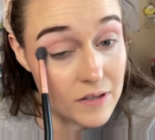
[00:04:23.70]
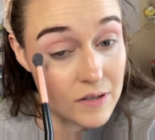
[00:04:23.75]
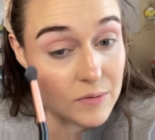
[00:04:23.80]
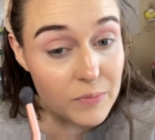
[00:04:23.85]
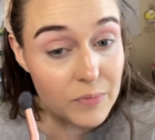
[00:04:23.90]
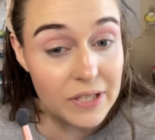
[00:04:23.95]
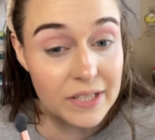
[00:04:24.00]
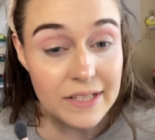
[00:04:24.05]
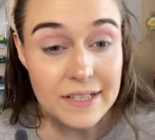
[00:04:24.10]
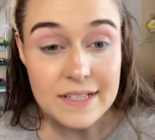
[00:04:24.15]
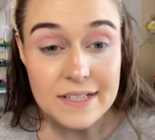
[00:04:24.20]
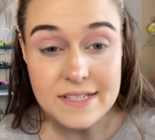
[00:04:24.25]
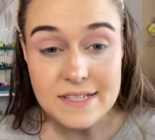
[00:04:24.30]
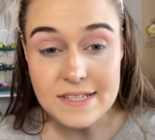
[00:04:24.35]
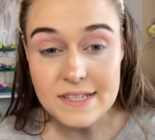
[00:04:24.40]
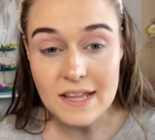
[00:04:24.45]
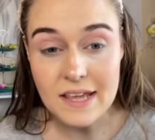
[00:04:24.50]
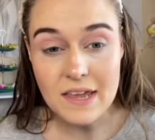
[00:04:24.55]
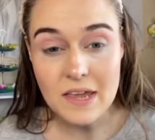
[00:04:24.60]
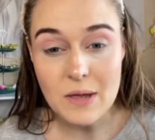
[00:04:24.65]
But it is
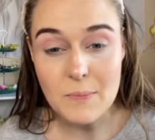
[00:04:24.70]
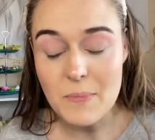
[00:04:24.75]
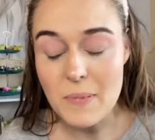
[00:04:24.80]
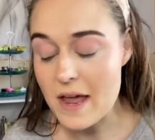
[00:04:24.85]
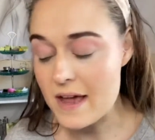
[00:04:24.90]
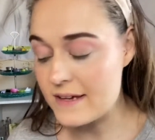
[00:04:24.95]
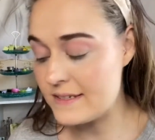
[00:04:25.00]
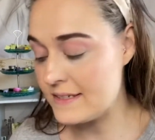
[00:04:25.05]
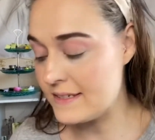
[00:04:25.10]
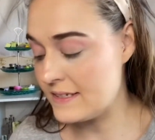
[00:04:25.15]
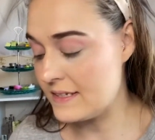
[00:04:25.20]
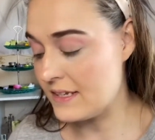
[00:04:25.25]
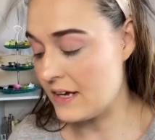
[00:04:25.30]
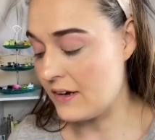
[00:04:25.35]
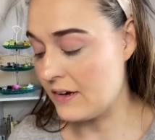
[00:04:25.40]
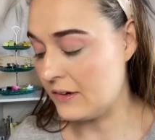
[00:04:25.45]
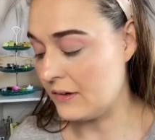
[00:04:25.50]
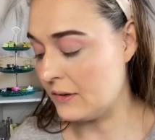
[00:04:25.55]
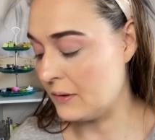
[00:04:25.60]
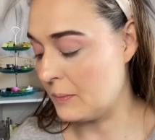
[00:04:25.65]
like a
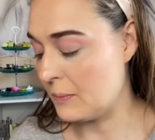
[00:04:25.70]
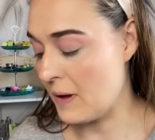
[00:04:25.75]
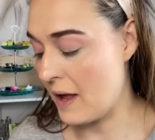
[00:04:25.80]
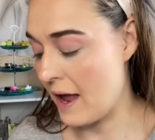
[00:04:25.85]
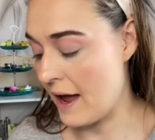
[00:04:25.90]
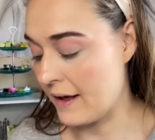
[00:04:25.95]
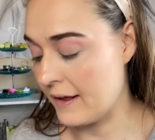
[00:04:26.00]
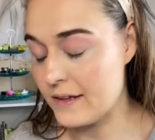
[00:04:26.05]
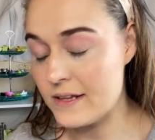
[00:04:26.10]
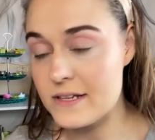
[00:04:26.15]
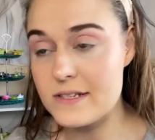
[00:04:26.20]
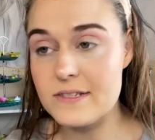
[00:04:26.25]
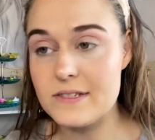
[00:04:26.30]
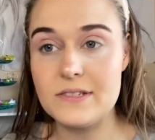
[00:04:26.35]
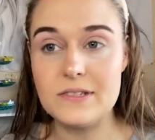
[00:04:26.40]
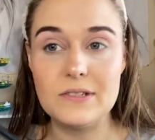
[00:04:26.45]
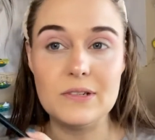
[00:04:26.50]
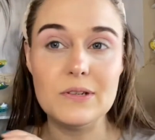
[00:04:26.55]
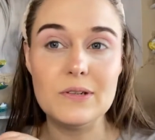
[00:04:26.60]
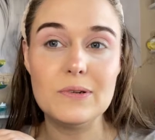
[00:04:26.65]
pastel palette,
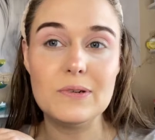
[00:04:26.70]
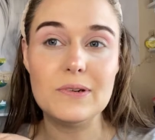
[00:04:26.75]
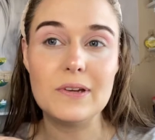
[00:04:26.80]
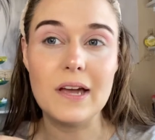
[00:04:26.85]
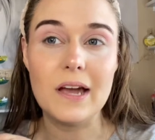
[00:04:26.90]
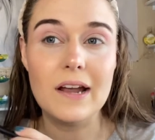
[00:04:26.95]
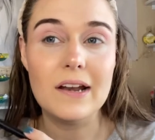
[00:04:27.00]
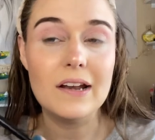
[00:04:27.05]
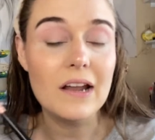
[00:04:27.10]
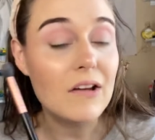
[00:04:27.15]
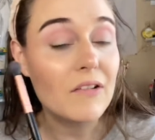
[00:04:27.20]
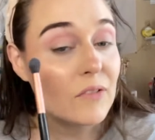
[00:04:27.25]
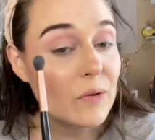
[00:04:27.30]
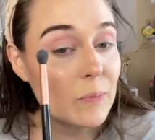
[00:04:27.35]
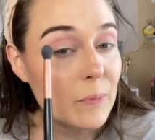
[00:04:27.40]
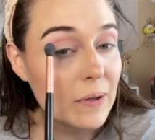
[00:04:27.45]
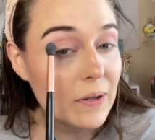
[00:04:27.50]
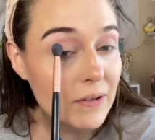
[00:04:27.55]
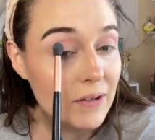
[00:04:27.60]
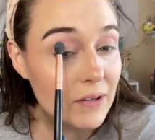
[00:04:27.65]
so you kind of have to
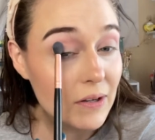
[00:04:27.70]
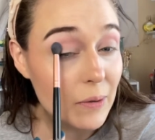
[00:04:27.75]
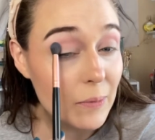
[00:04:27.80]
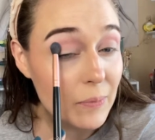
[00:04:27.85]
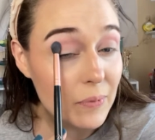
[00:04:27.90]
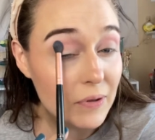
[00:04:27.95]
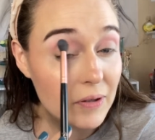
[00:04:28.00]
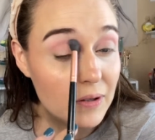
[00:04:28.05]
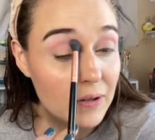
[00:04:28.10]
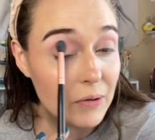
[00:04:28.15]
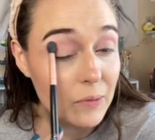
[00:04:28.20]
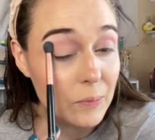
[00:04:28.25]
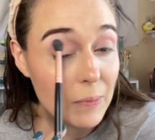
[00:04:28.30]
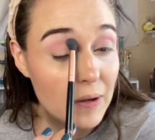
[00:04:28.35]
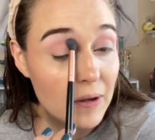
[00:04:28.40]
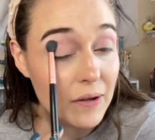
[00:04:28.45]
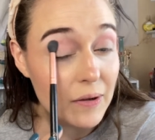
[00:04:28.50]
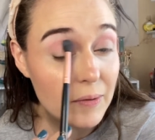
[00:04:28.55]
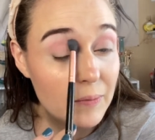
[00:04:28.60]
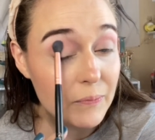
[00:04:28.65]
build it up a little
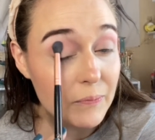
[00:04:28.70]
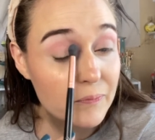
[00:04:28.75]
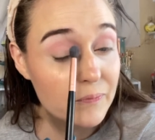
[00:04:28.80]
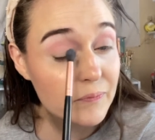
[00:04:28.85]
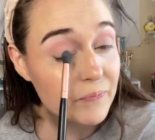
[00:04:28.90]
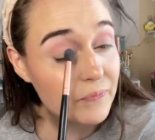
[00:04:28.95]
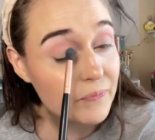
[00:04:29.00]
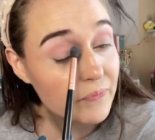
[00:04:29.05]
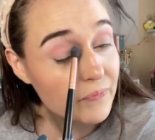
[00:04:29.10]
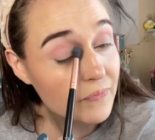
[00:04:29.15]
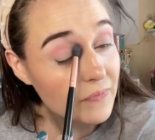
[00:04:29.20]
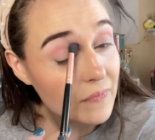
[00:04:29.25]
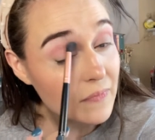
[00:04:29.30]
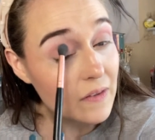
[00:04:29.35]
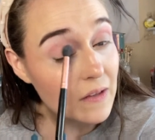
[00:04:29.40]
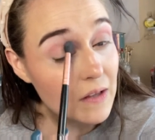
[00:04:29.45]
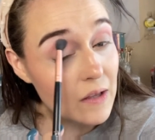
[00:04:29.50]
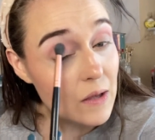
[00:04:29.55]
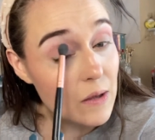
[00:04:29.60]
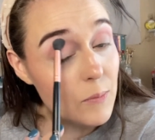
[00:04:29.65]
bit.
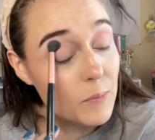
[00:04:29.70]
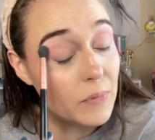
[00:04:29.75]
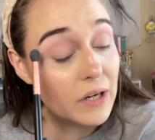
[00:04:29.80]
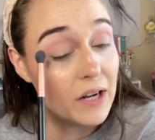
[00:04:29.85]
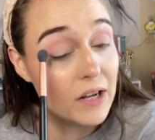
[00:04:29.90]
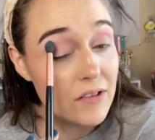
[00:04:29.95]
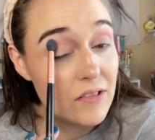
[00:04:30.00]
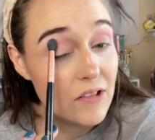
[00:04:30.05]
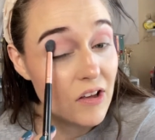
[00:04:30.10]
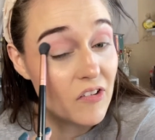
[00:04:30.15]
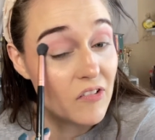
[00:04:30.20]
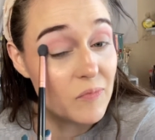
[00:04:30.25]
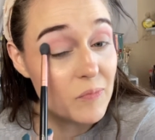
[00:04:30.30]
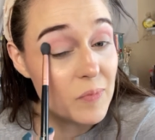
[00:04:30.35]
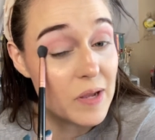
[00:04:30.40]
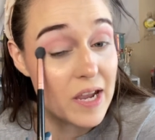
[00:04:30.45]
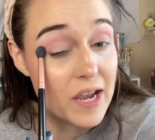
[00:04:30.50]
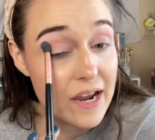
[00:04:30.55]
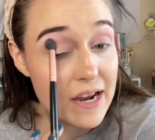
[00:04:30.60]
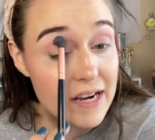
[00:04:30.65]
But I love
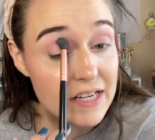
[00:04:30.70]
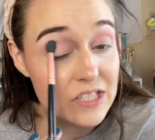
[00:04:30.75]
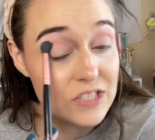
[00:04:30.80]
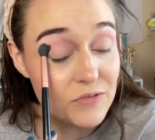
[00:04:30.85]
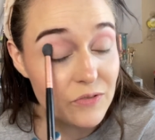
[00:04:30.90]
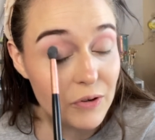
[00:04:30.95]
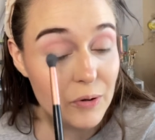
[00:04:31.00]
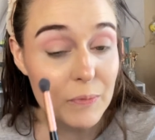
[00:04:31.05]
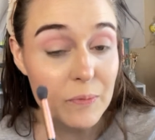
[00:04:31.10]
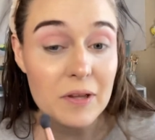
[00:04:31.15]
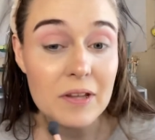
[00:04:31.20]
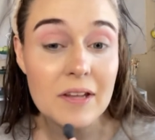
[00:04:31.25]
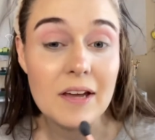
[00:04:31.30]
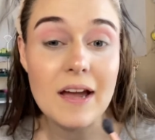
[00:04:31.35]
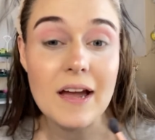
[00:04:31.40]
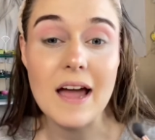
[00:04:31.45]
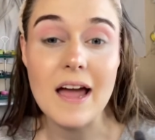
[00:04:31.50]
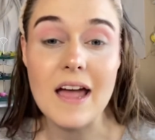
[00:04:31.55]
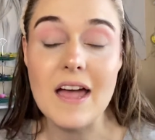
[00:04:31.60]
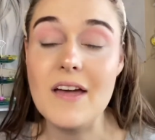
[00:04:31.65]
BH formula.
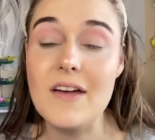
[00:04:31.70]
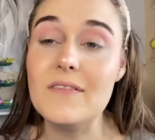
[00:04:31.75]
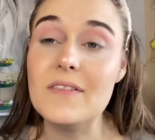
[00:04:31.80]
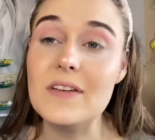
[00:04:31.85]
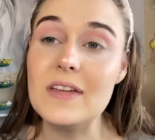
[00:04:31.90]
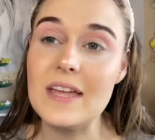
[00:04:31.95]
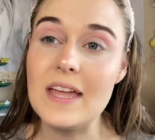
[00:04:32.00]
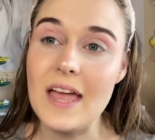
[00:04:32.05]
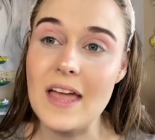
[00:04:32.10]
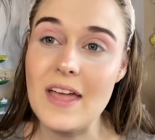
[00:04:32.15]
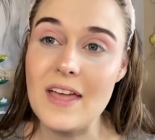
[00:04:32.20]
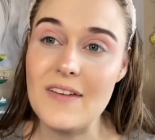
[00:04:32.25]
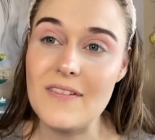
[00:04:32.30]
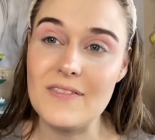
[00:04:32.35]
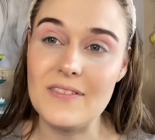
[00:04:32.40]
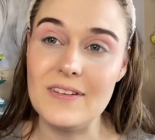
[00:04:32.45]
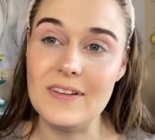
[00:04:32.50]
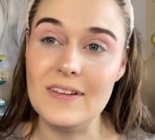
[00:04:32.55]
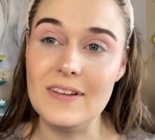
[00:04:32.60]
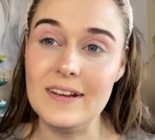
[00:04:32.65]
I haven't
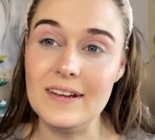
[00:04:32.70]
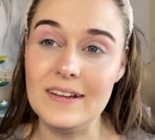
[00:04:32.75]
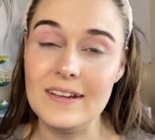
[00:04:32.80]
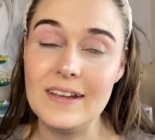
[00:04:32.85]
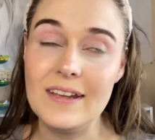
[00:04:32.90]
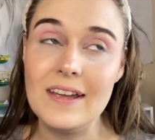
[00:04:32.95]
given